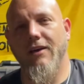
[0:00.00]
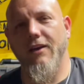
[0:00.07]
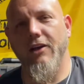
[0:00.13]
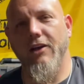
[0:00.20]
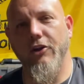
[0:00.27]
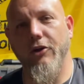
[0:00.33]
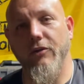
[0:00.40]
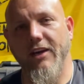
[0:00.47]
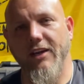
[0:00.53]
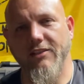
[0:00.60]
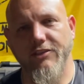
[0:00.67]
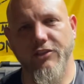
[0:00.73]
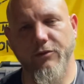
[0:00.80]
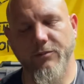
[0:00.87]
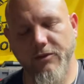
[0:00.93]
Hello, ladies
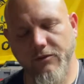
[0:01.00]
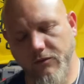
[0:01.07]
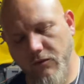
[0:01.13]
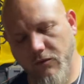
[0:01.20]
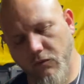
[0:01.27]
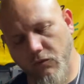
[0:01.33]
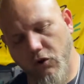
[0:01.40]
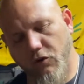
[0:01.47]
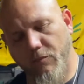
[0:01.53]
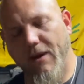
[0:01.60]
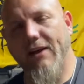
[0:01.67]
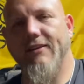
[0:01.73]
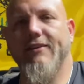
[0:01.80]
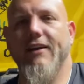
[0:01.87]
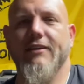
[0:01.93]
and gentlemen. Welcome
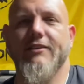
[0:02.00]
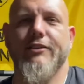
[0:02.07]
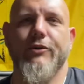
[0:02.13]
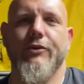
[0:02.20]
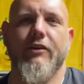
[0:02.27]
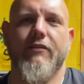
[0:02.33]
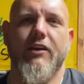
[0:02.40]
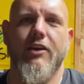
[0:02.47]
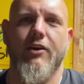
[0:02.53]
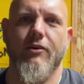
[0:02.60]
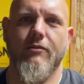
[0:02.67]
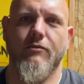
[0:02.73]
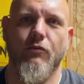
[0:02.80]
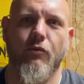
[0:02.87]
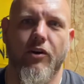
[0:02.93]
back to Text to a Video.
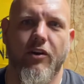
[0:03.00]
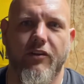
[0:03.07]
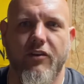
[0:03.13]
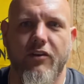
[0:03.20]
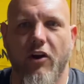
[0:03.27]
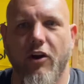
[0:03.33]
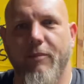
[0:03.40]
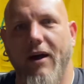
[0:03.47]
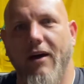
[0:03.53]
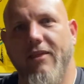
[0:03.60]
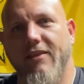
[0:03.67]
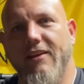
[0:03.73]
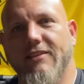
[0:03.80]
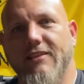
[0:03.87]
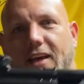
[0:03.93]
We're going to talk
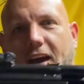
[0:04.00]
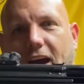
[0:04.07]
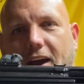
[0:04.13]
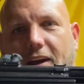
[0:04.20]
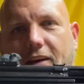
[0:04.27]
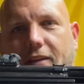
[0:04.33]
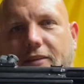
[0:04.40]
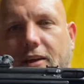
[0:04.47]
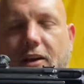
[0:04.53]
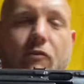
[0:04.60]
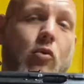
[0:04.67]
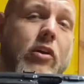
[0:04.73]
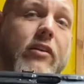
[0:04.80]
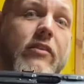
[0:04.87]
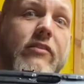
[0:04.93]
about this guy that I've
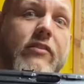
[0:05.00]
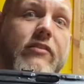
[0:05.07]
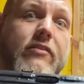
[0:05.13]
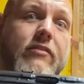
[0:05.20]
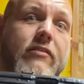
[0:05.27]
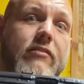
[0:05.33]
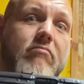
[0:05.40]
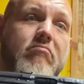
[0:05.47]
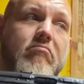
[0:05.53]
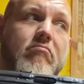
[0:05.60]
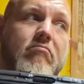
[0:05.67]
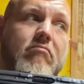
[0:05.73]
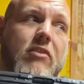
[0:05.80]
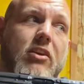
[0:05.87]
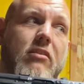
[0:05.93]
wanted since,
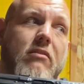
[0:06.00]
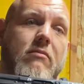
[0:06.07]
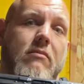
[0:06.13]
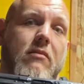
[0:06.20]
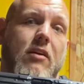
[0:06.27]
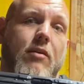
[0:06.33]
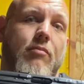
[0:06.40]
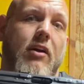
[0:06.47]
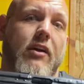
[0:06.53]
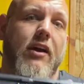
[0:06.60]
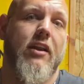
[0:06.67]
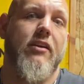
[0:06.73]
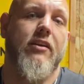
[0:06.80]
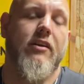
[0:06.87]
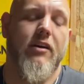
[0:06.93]
I probably got
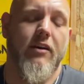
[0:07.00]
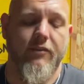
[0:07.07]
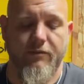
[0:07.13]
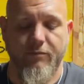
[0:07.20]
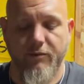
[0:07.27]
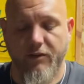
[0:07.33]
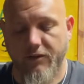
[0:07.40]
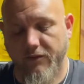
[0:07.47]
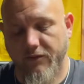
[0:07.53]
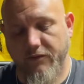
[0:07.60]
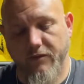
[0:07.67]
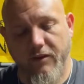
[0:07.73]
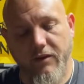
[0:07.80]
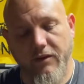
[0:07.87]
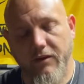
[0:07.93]
into guns because
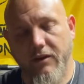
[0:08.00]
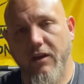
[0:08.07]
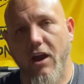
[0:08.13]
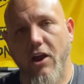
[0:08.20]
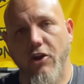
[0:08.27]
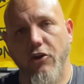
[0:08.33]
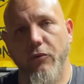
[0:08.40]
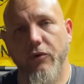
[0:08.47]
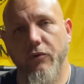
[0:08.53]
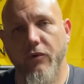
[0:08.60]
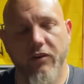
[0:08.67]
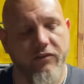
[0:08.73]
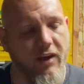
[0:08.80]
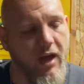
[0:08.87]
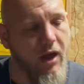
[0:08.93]
I knew what it
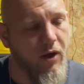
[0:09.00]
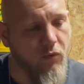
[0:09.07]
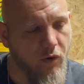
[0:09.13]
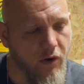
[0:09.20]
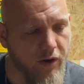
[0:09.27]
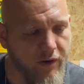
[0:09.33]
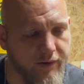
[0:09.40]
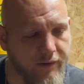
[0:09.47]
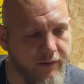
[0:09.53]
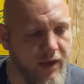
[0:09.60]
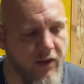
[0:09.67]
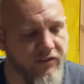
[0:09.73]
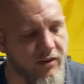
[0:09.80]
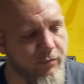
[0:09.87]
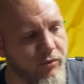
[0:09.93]
was, how it worked,
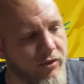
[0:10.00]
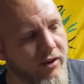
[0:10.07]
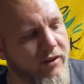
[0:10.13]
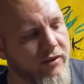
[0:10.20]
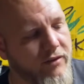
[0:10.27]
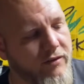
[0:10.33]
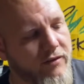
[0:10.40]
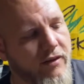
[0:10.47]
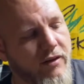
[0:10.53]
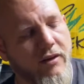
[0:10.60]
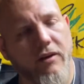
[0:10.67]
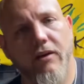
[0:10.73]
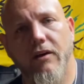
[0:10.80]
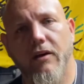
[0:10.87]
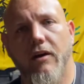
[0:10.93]
how simple it is.
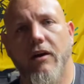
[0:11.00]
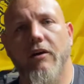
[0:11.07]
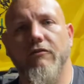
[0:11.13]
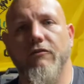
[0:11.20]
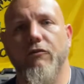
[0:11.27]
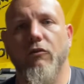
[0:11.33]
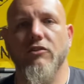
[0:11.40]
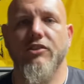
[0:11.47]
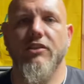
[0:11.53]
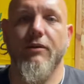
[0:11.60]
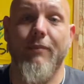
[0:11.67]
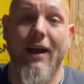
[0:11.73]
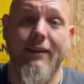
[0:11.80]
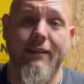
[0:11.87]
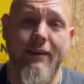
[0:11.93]
Unfortunately,
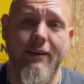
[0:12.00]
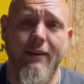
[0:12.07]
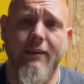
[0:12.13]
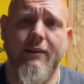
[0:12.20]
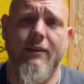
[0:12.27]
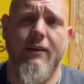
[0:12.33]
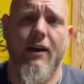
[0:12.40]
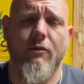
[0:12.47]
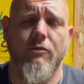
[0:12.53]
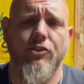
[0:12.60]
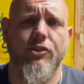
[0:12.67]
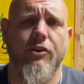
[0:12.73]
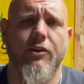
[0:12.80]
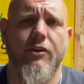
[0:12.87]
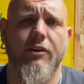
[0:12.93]
back then, I was
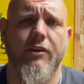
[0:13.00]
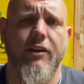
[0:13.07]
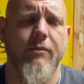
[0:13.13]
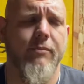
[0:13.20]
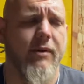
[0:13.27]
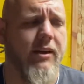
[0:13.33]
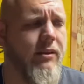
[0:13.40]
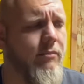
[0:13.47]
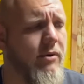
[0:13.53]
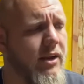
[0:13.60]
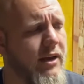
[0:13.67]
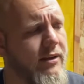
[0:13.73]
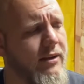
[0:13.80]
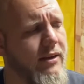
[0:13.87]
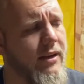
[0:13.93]
younger and didn't make the money
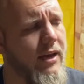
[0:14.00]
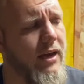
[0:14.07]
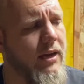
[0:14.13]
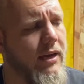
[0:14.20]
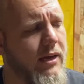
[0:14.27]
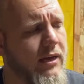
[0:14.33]
I did today,